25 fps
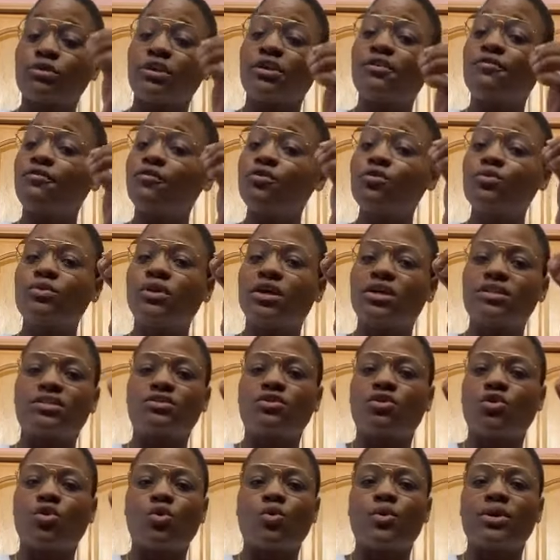healthy food
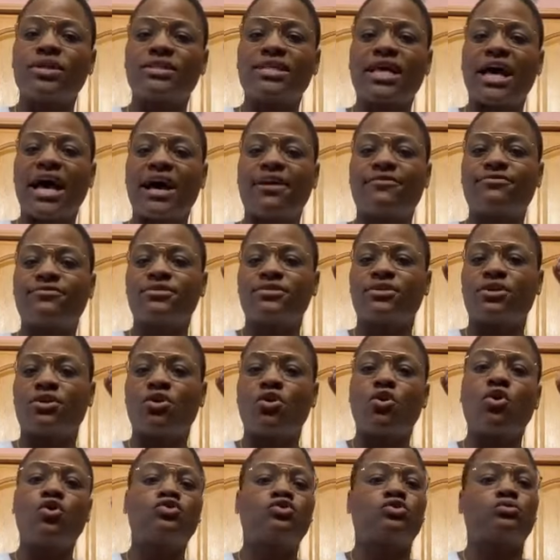doesn't always have
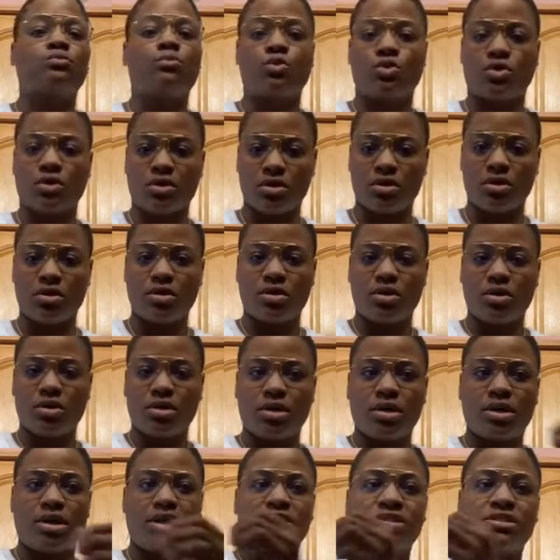to cost more.
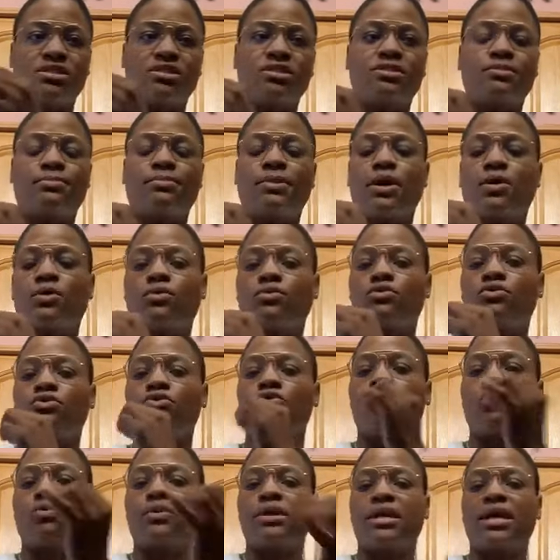It's just
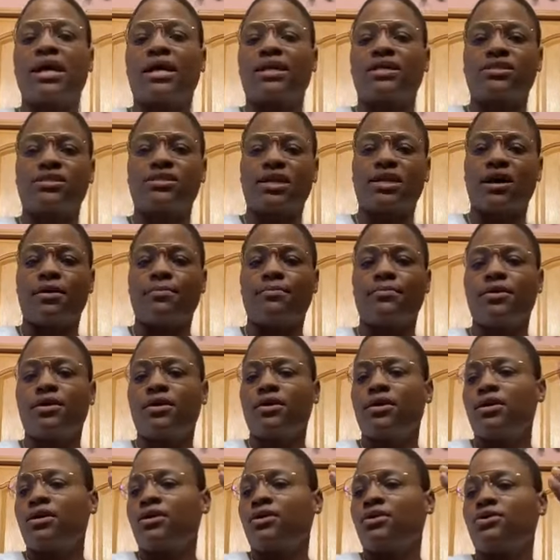about knowing how to shop,
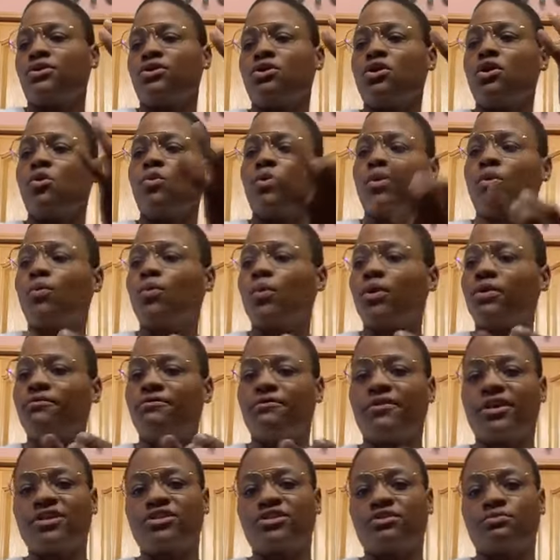knowing
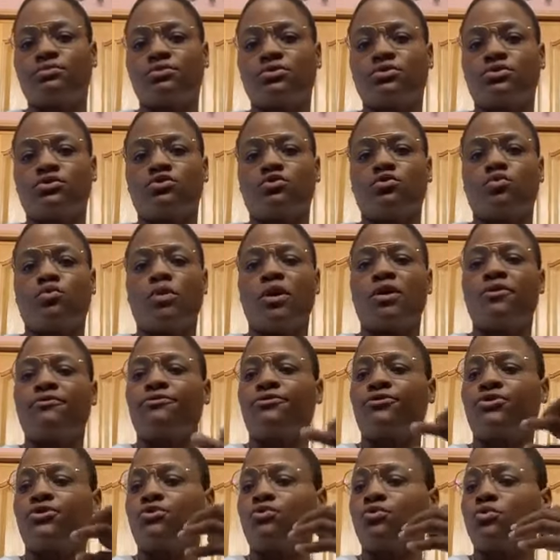what vegetables do
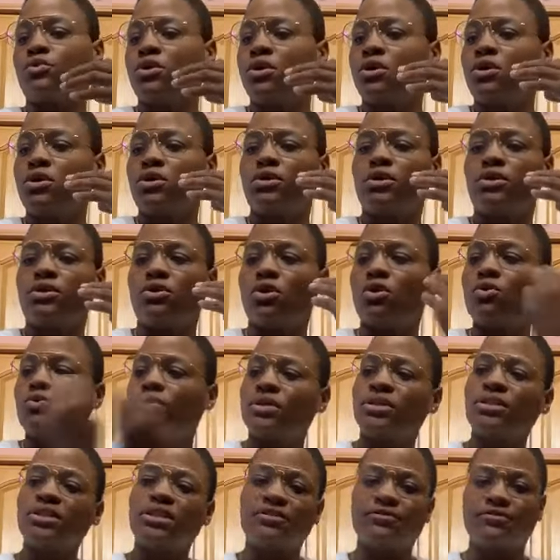what for you,
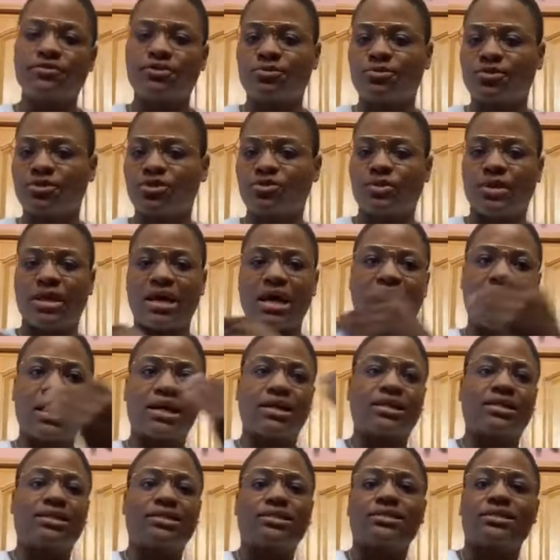knowing the difference between
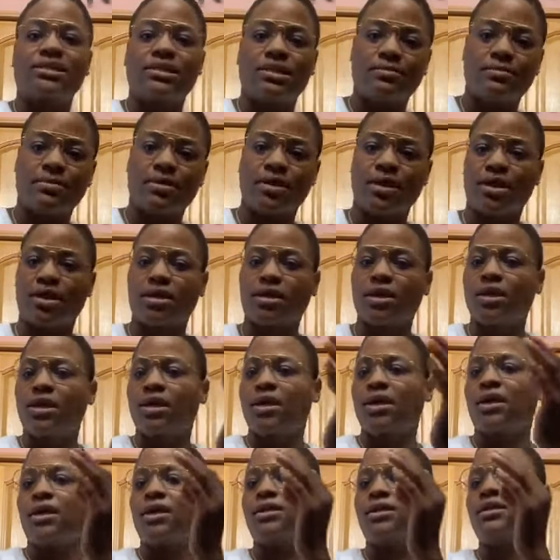high glycemic
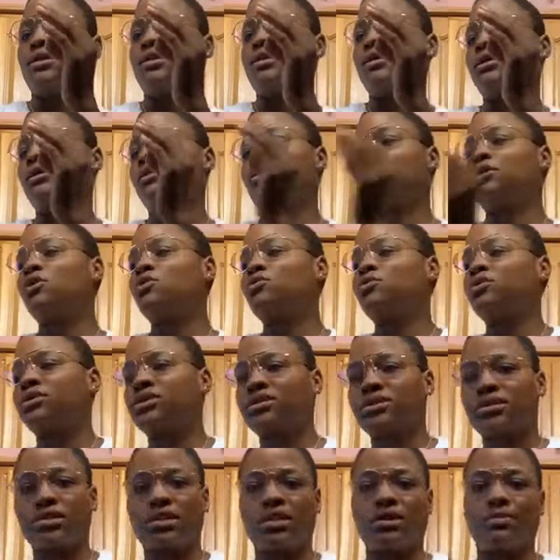and
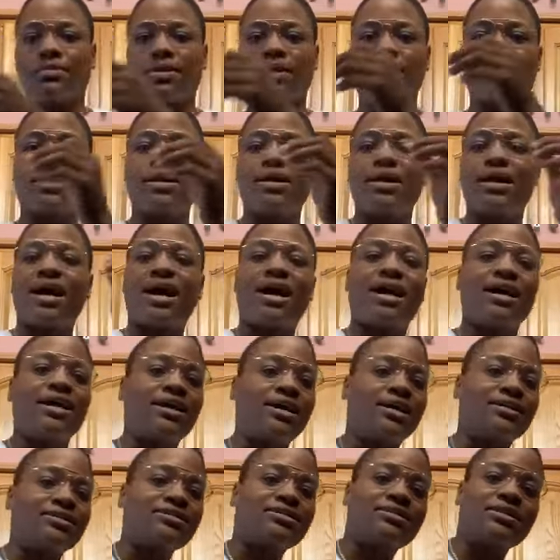low glycemic,
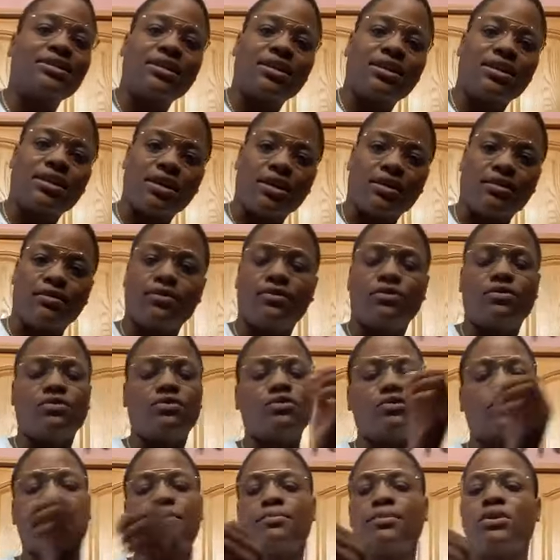high acidity.
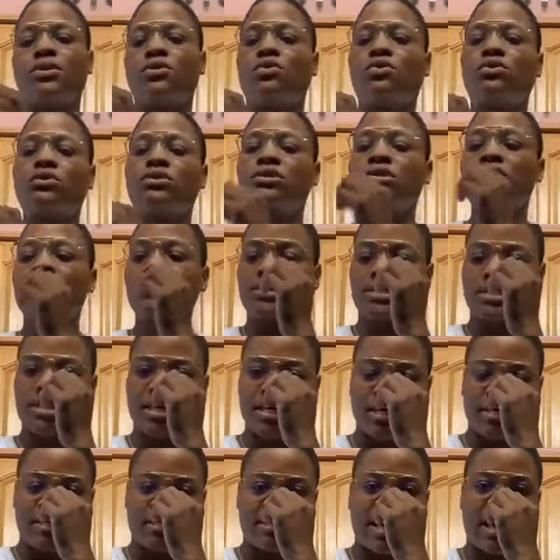You know what I mean? All of these
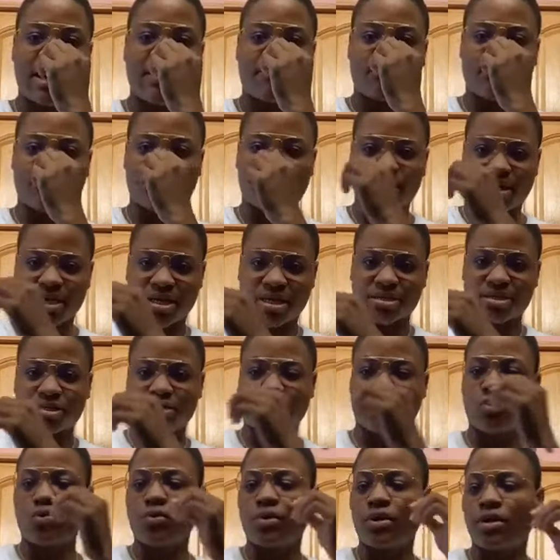things have a
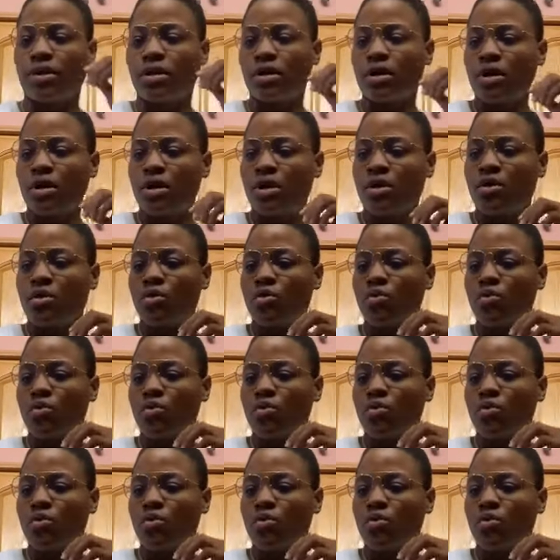place. Knowing